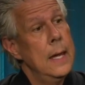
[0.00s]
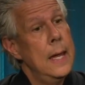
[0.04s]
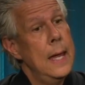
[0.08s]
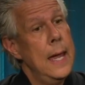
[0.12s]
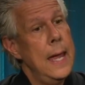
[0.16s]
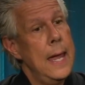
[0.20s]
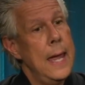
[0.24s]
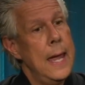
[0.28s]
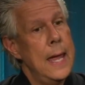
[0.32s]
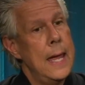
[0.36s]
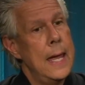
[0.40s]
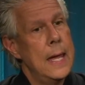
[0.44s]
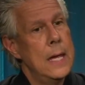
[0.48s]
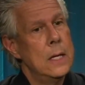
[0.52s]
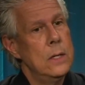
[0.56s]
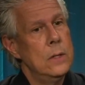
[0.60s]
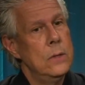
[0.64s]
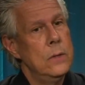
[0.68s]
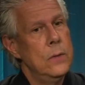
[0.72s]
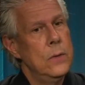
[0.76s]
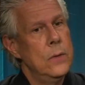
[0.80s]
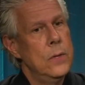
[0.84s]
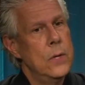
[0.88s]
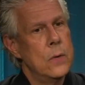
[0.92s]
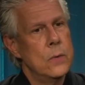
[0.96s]

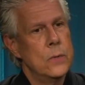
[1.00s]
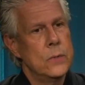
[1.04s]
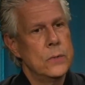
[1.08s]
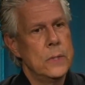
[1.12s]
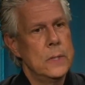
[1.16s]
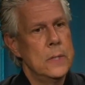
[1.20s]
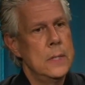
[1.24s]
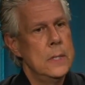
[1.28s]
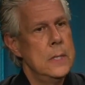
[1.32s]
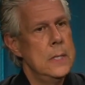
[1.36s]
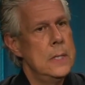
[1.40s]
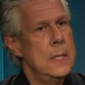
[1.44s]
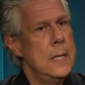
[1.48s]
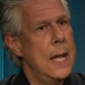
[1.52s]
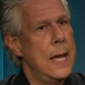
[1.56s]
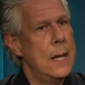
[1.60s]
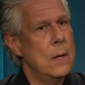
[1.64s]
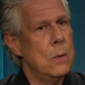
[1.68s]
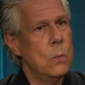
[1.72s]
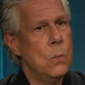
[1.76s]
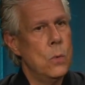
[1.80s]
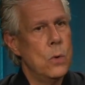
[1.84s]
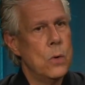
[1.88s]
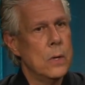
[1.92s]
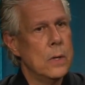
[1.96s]
and there's a
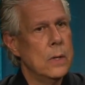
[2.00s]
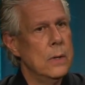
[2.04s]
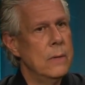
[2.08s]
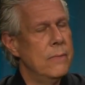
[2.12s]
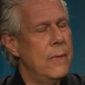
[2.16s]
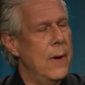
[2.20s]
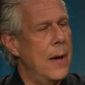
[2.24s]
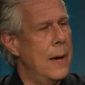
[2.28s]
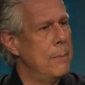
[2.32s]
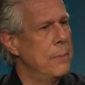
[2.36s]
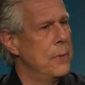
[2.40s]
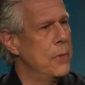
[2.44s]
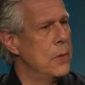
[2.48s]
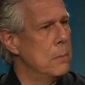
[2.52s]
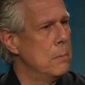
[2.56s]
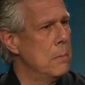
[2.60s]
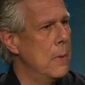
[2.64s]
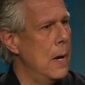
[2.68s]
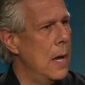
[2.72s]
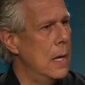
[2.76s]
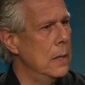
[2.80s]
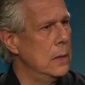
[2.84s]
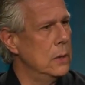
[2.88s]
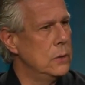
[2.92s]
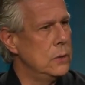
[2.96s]
network of
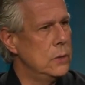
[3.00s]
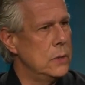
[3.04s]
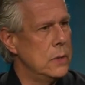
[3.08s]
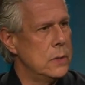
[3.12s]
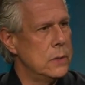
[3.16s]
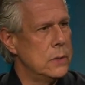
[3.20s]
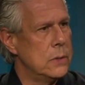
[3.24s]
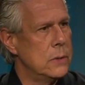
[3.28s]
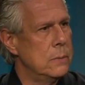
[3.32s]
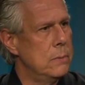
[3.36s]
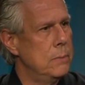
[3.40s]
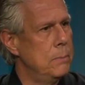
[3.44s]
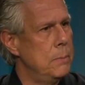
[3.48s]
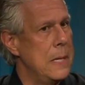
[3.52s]
ophthalmologists.